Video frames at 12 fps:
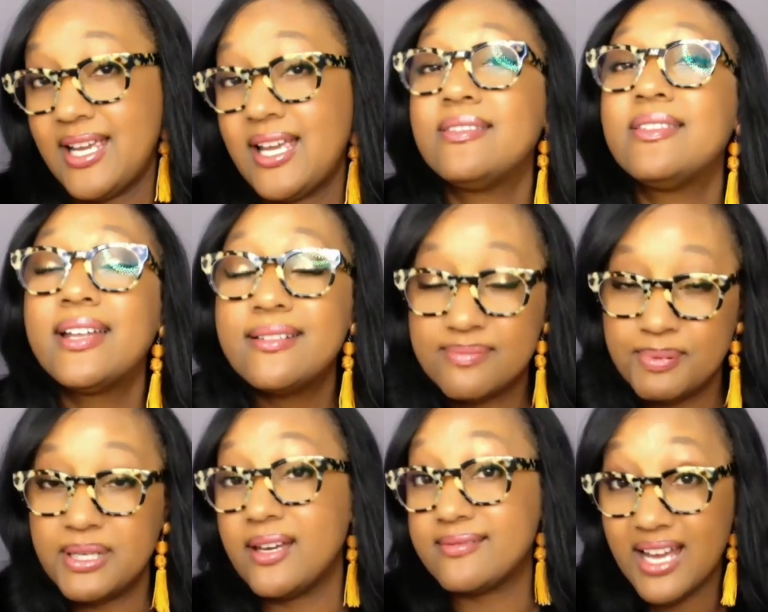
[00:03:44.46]
And that is
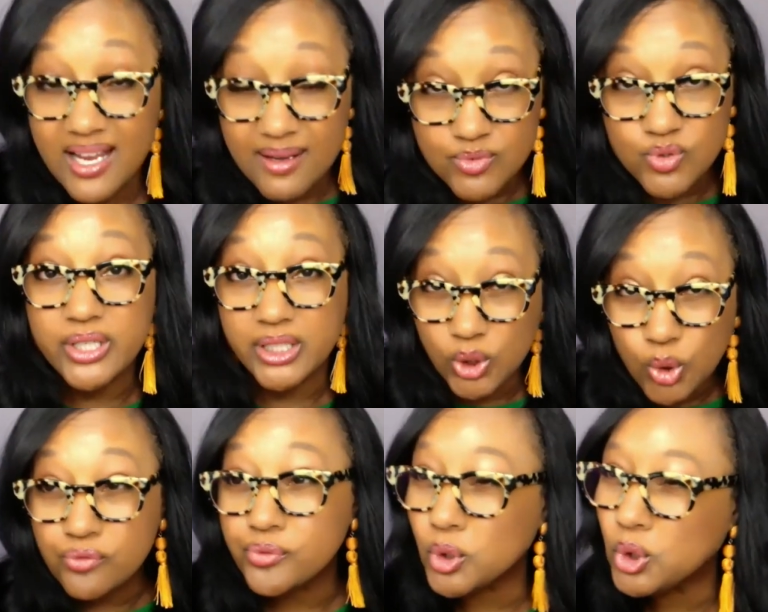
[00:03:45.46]
because I am trying to
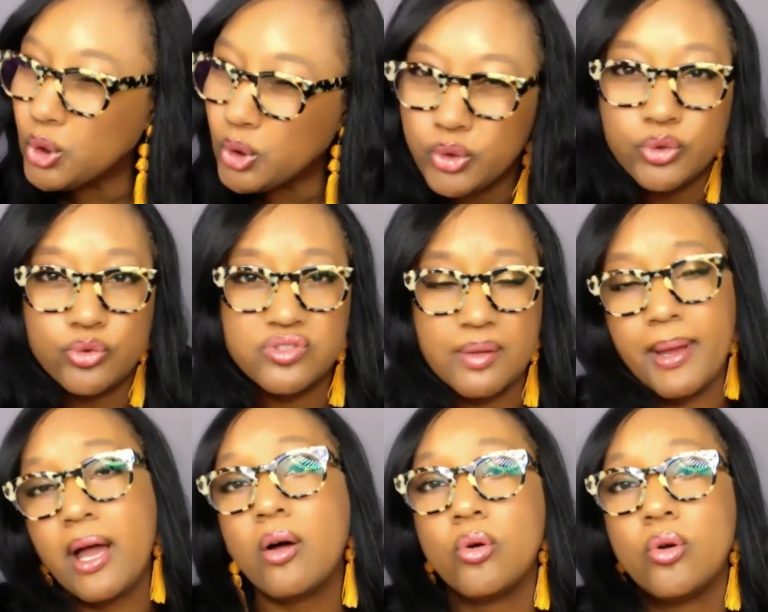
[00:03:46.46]
look for clues
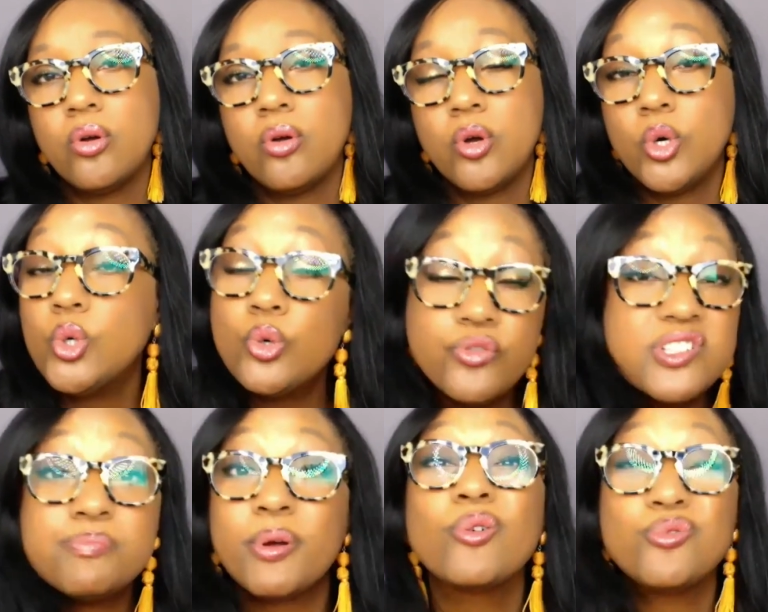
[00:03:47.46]
about who
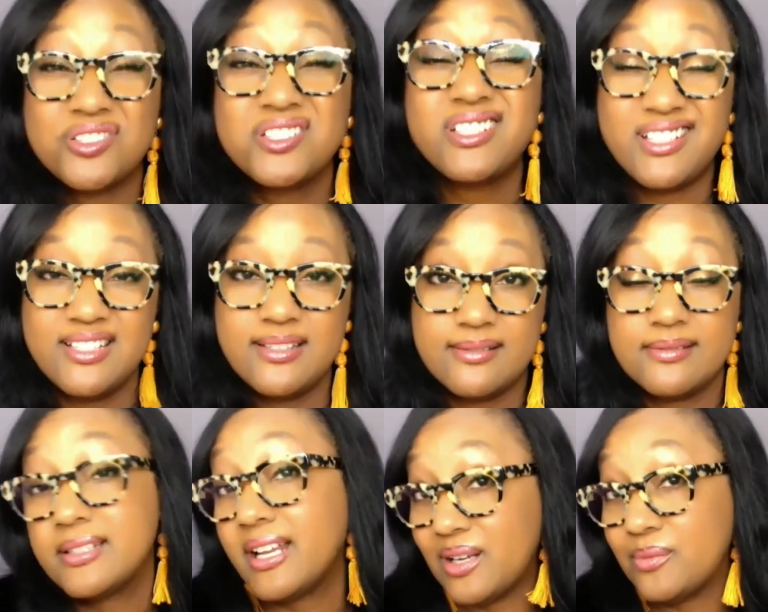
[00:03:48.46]
this person is
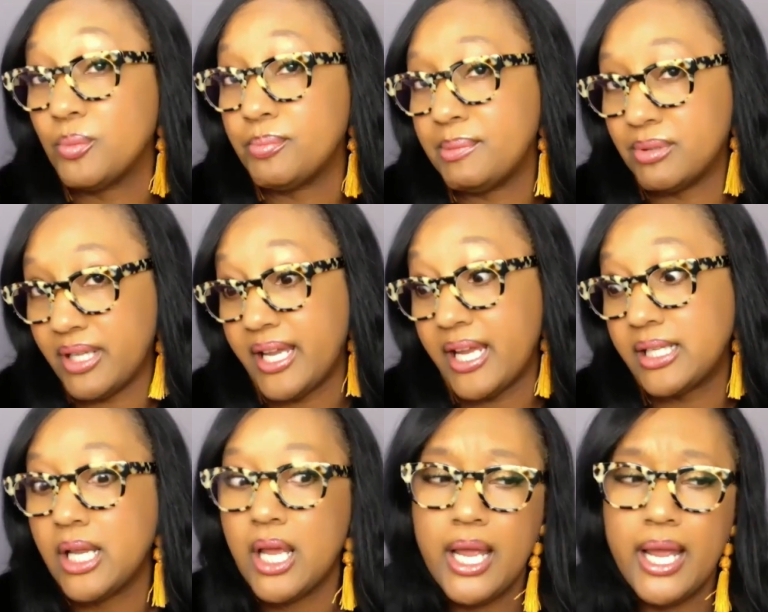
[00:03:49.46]
that I will be playing,
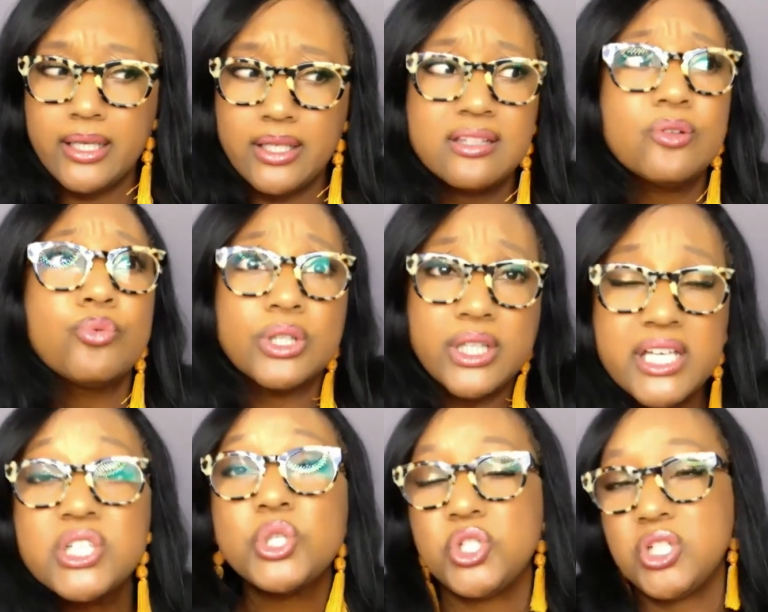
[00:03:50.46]
and in the
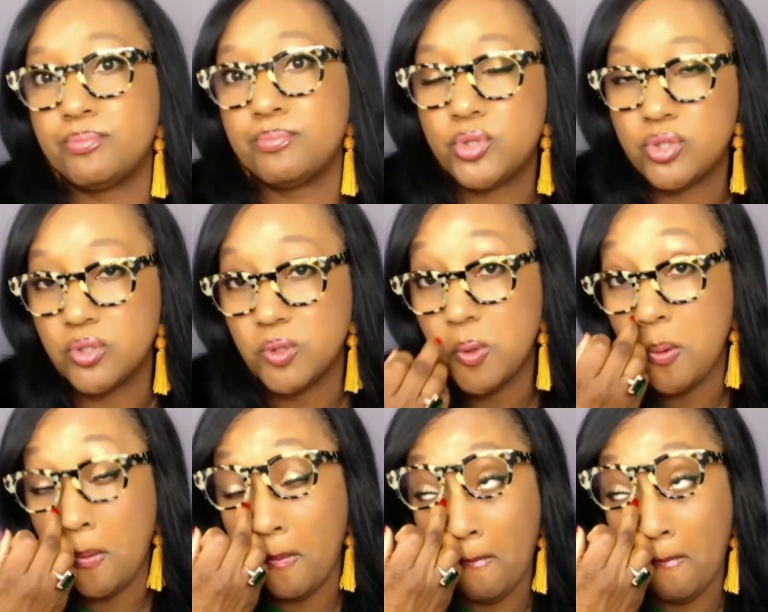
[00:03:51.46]
relationship to